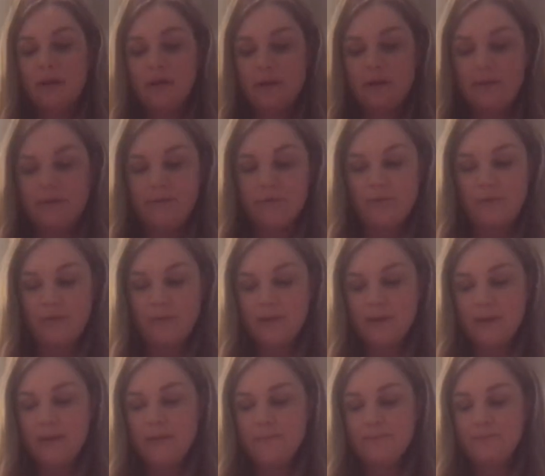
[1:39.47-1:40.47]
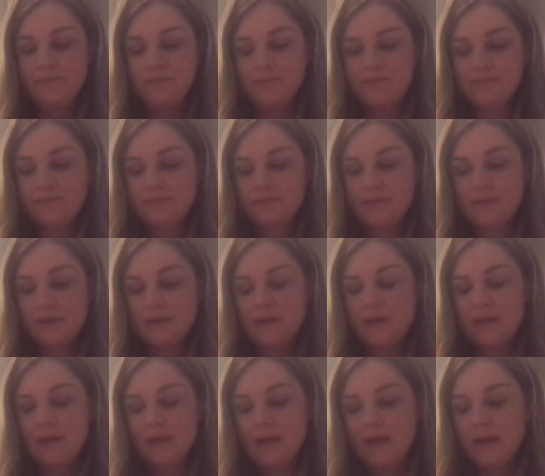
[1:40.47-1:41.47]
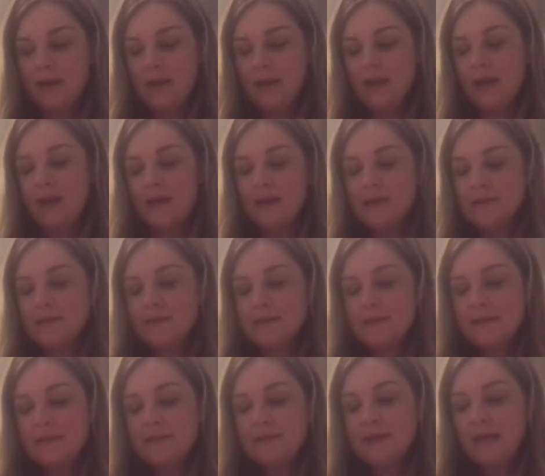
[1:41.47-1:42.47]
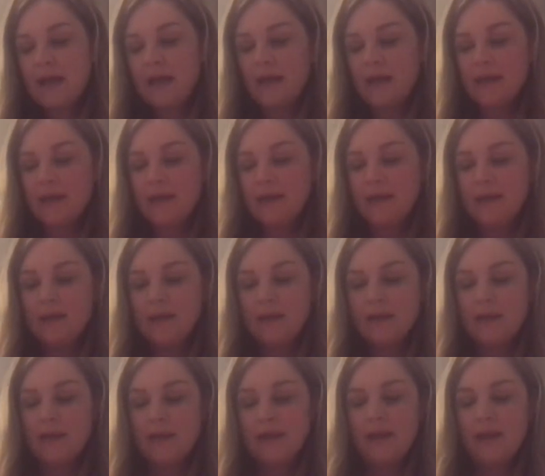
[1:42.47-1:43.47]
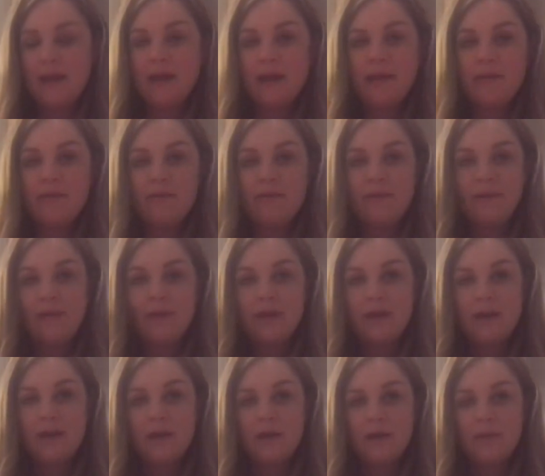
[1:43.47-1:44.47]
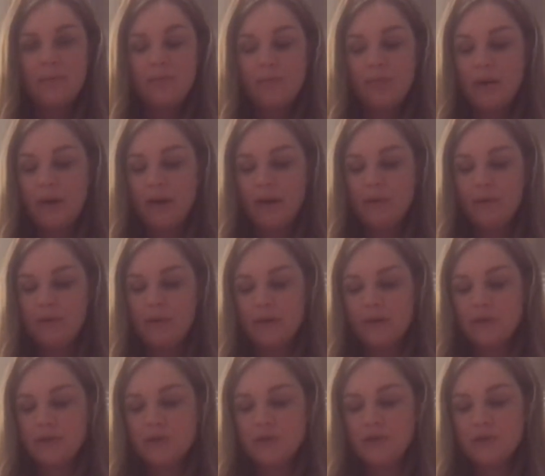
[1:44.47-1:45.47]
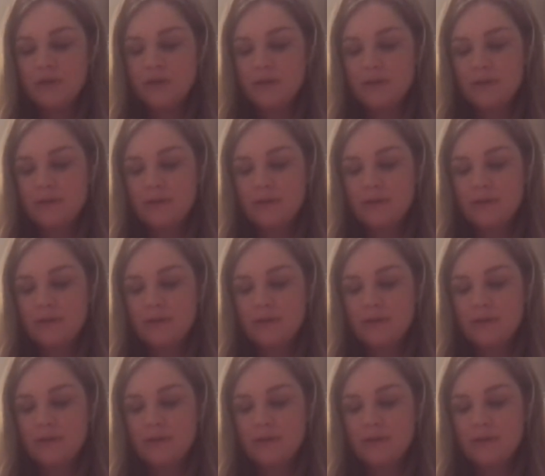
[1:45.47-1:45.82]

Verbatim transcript: got for me. Mm-hmm. And inside I have body wash,